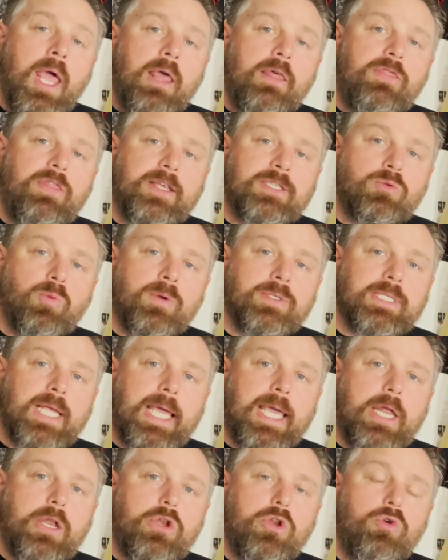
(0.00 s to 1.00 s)
this was
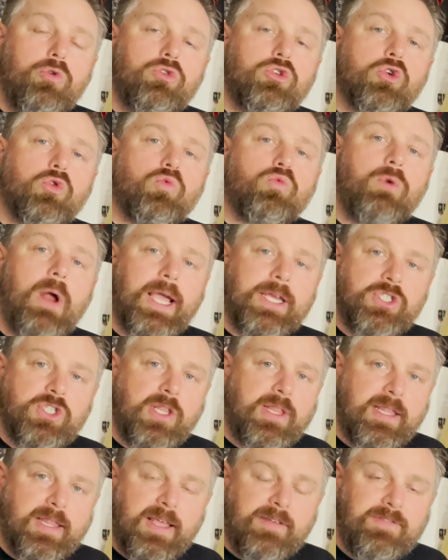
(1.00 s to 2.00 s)
like a new direction
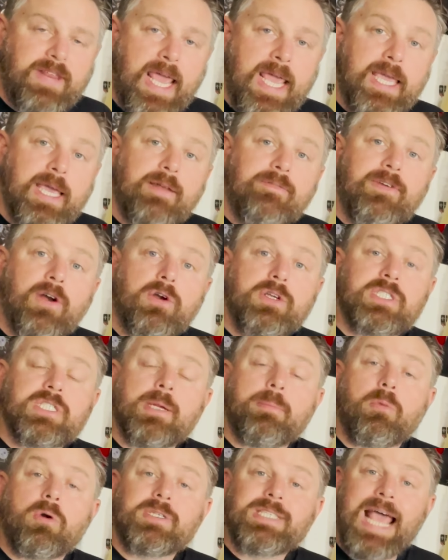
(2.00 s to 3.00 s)
that they've taken, very
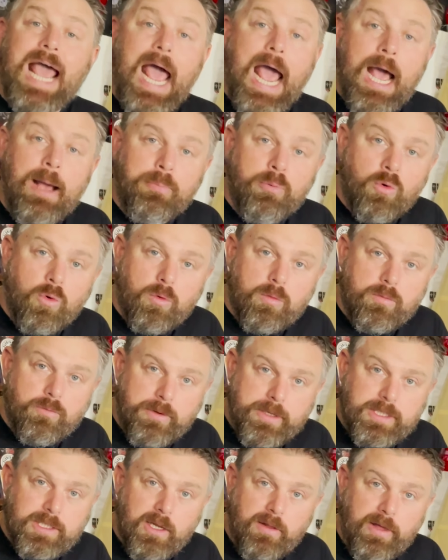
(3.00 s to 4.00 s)
similar to Apple
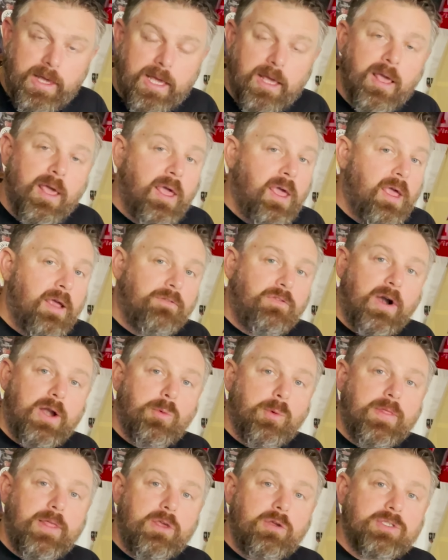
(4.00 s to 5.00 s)
recently. For
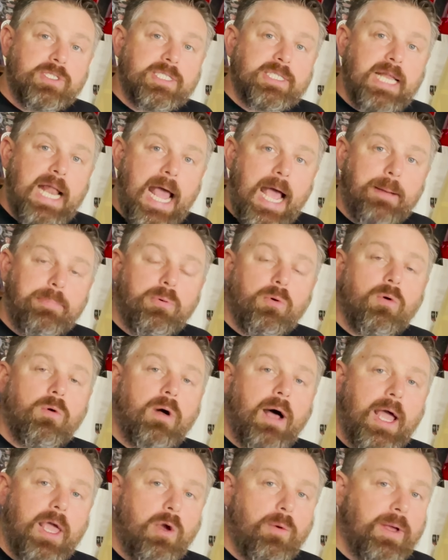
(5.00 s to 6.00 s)
anyone that uses an Apple
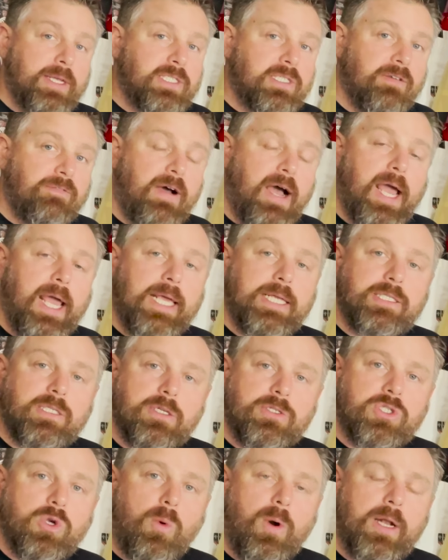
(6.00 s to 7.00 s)
iOS device,
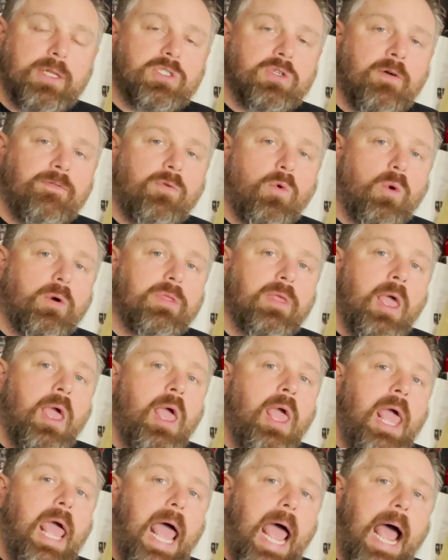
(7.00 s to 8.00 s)
so on and so forth,
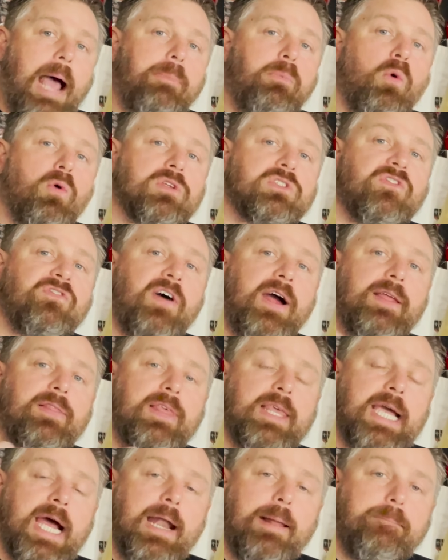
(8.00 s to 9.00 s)
Apple was finally
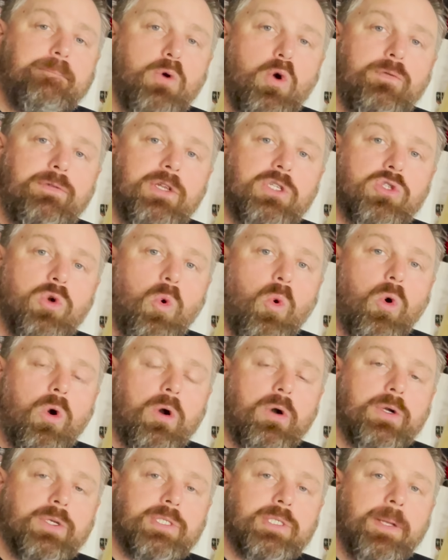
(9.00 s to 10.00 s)
kind of moving
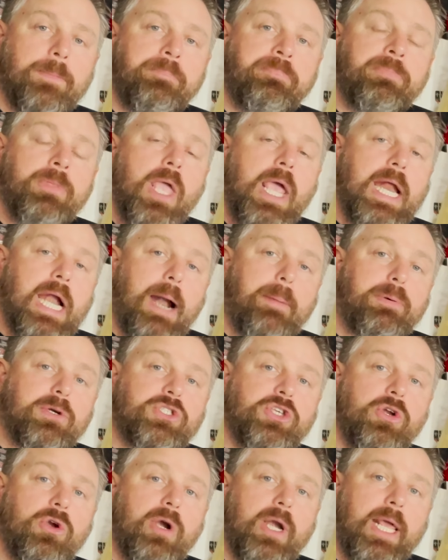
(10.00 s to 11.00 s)
towards an
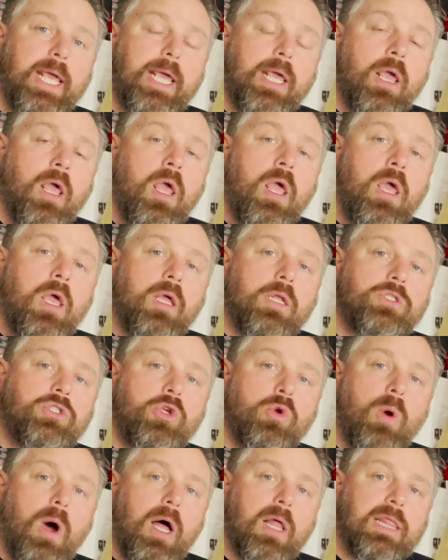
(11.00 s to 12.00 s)
opportunity
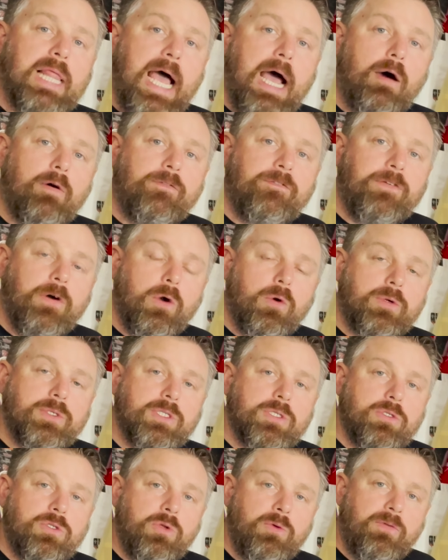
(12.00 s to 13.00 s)
to allow folks
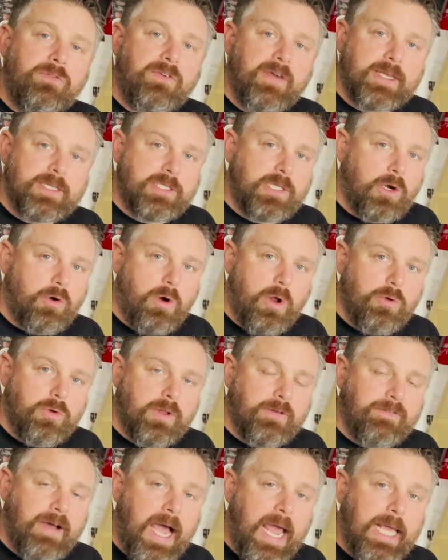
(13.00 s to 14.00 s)
to fix their own
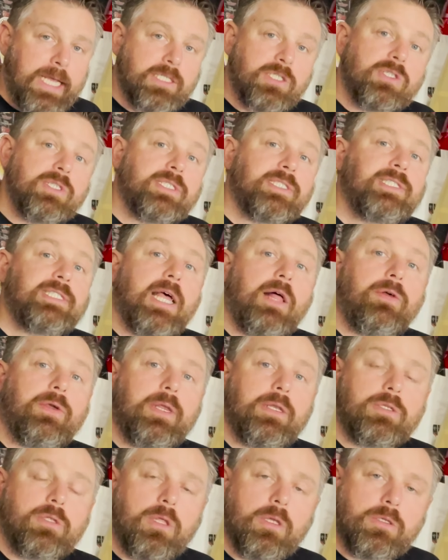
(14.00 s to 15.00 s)
device,
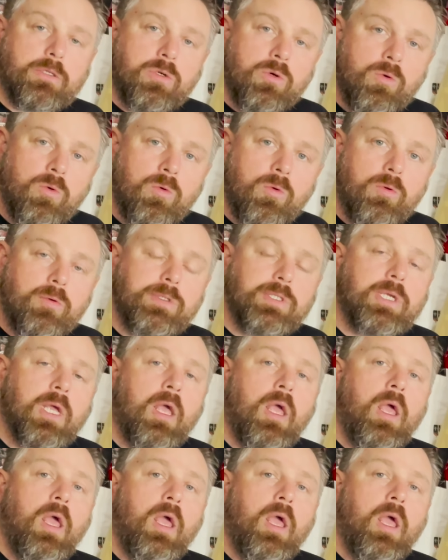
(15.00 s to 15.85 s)
selling the tools,